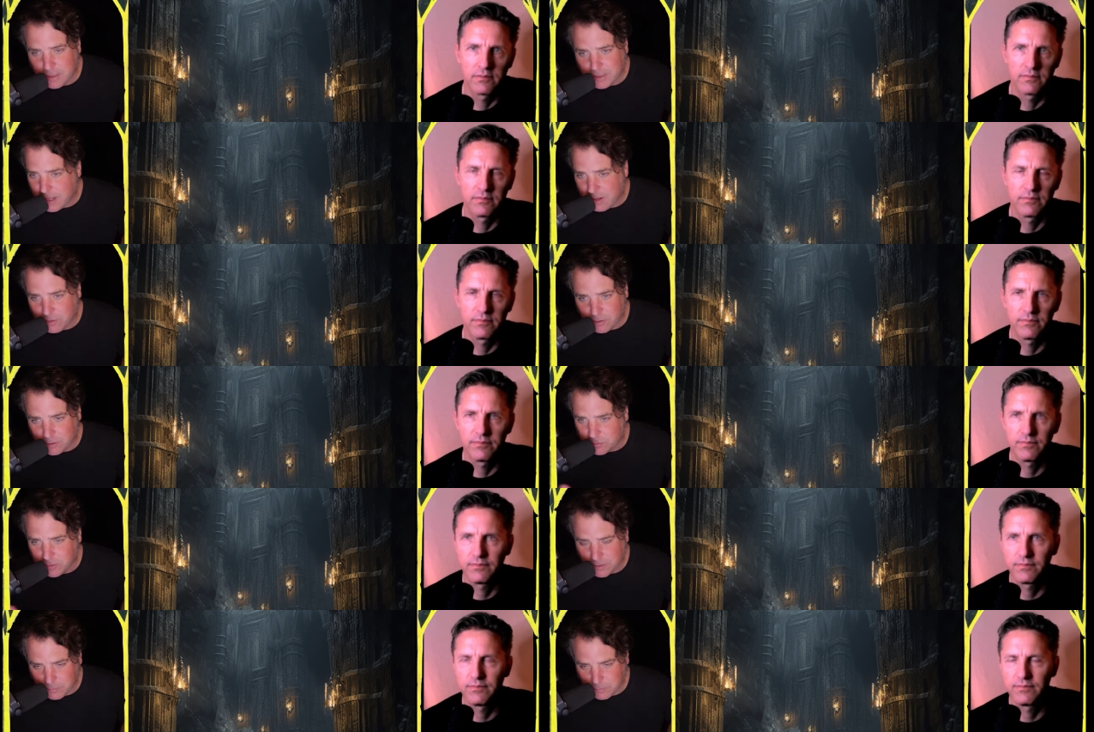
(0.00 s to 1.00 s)
Speaker 1: encounters
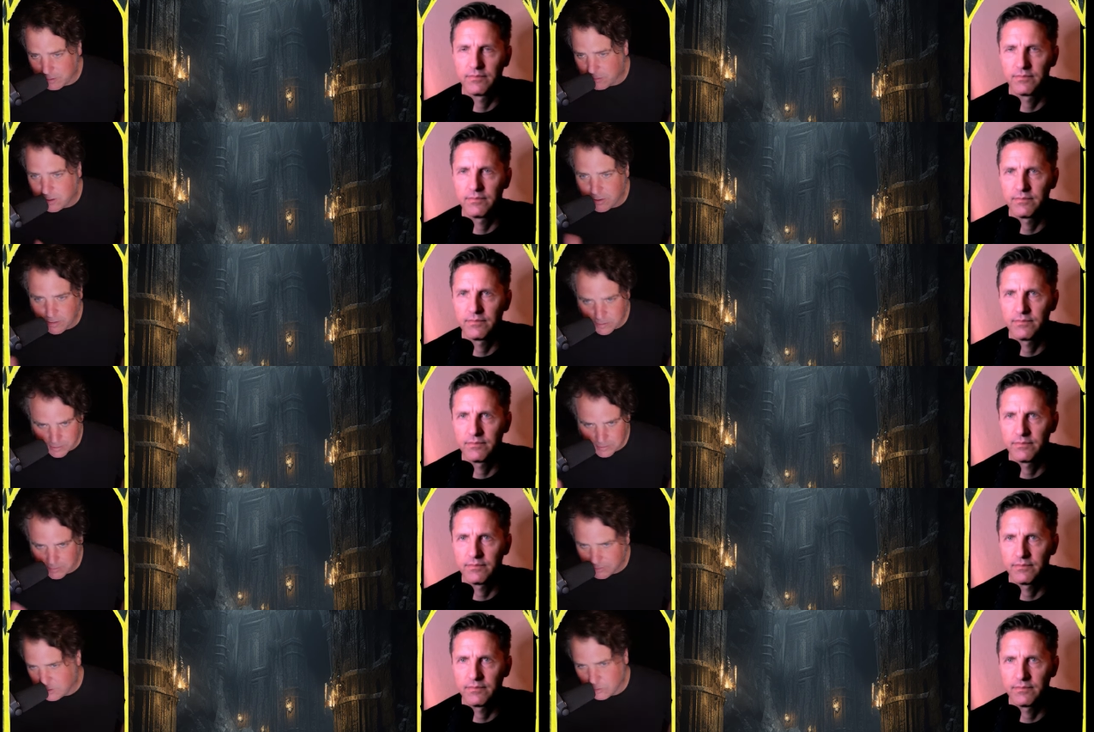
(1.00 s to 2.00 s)
with the Balrog and
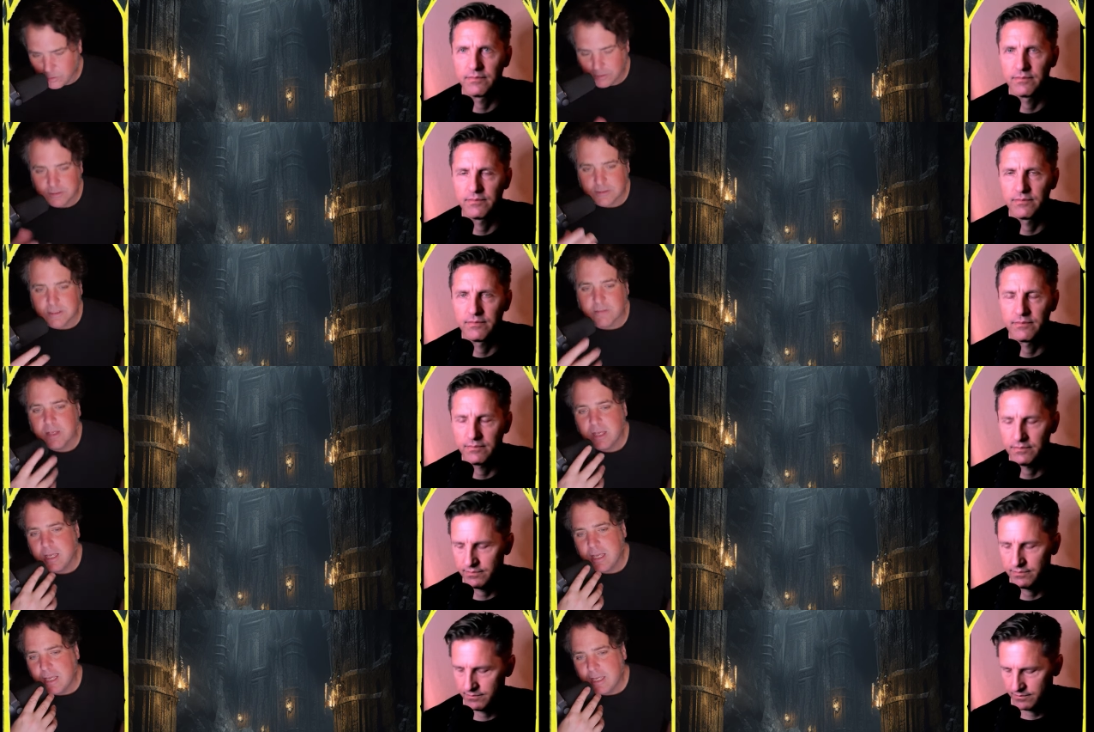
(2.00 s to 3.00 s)
the orcs and stuff
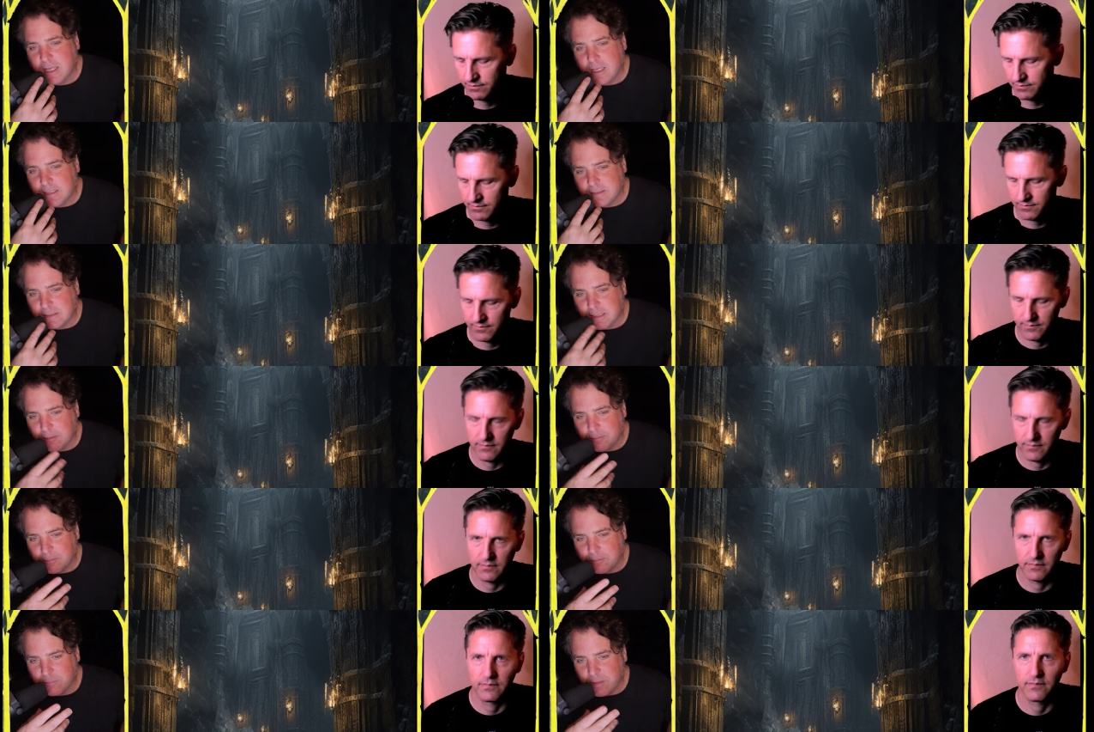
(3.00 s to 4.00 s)
is
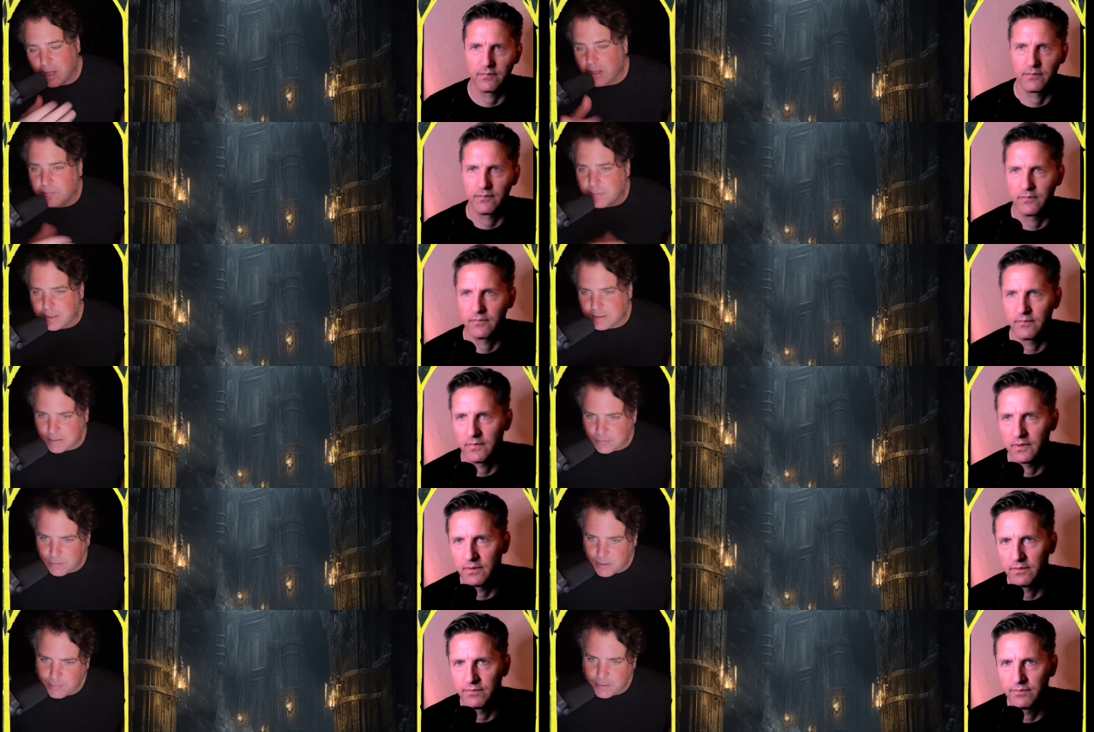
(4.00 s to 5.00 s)
um Gollum makes
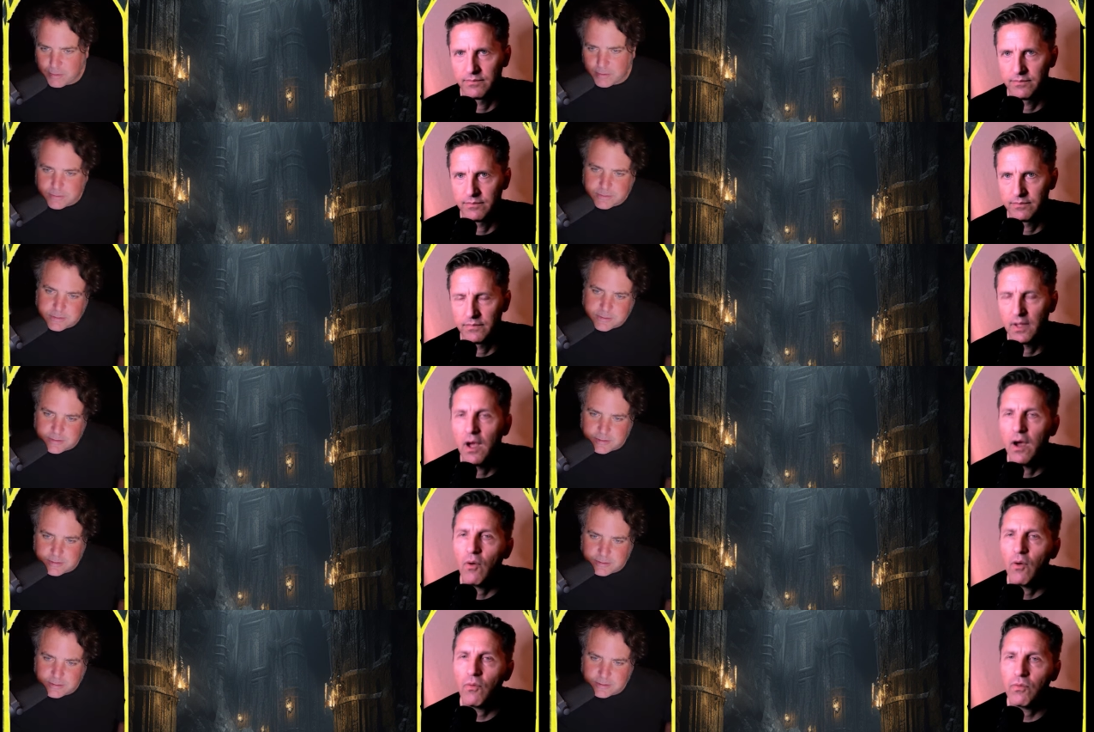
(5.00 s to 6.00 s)
his reappearance.
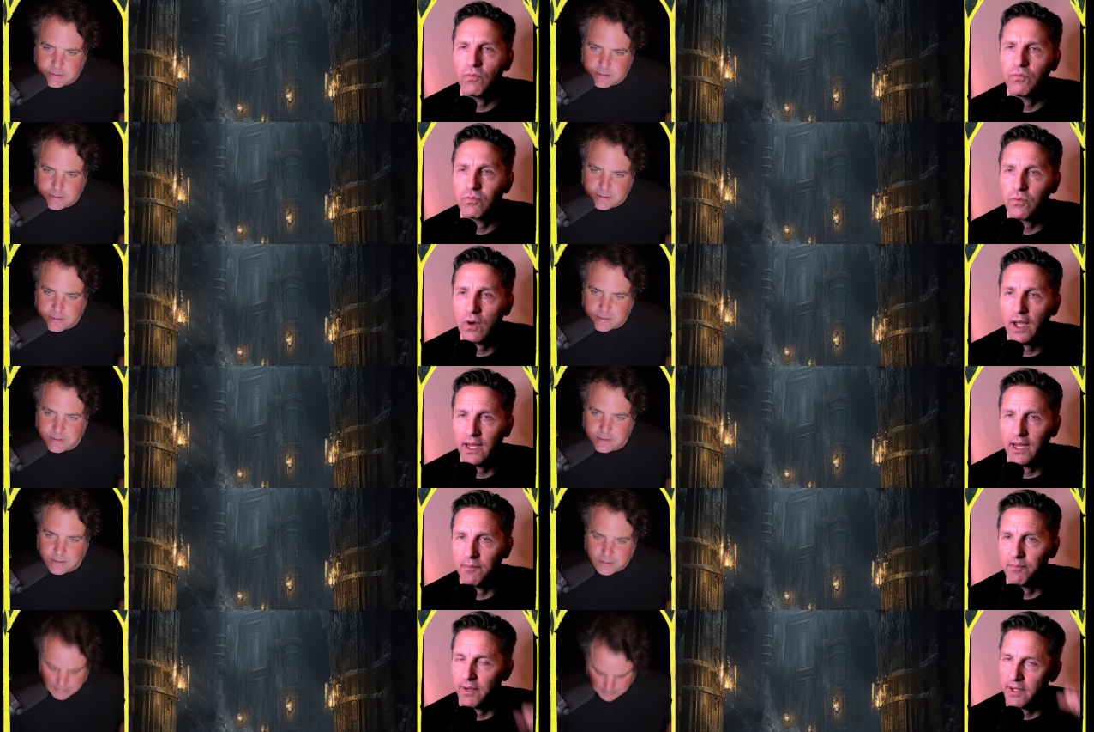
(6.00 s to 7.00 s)

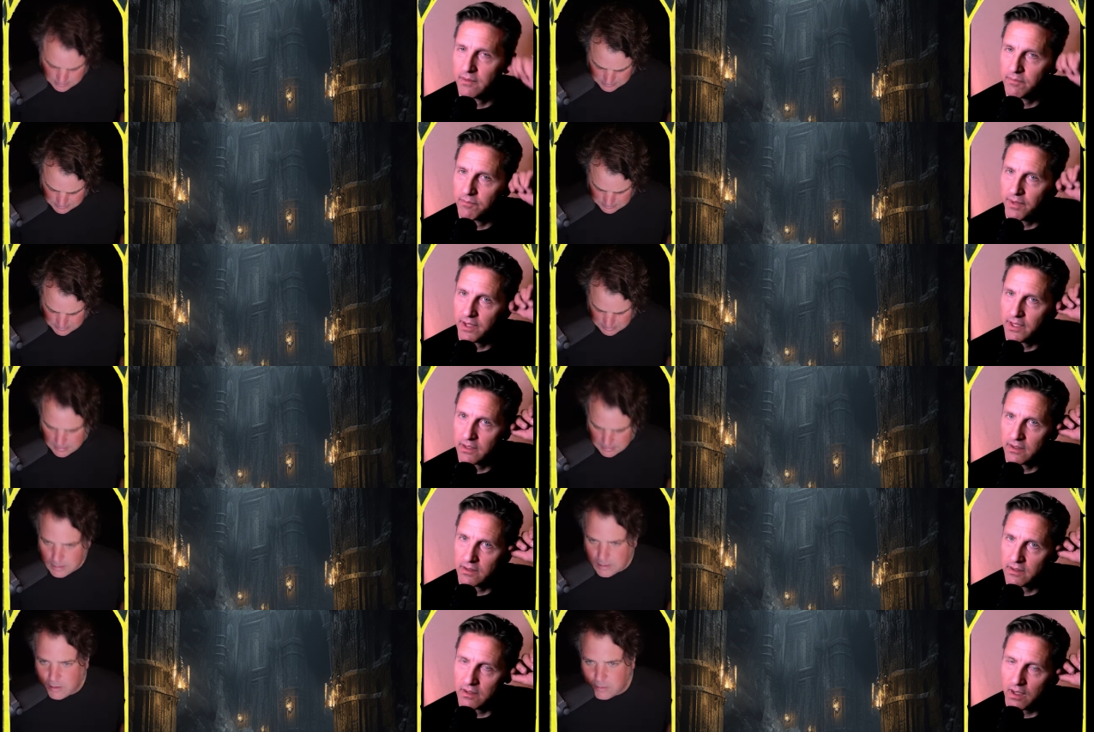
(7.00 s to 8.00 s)
Speaker 2: Right, but but
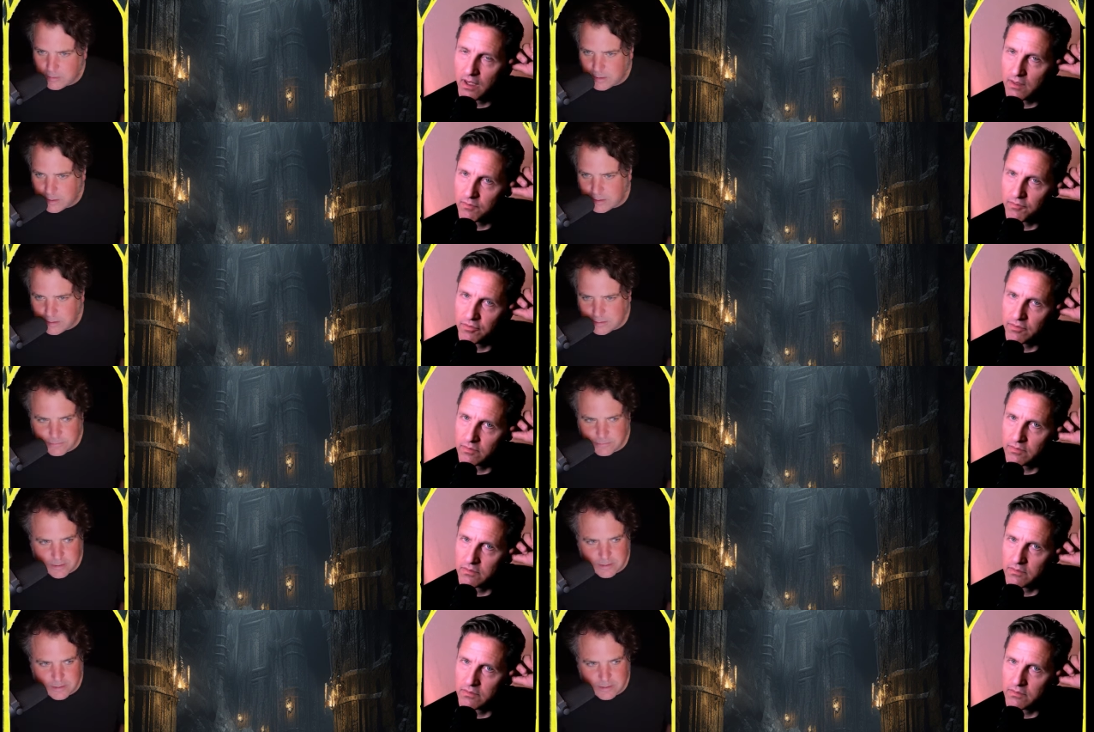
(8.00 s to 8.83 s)
only Gollum's, very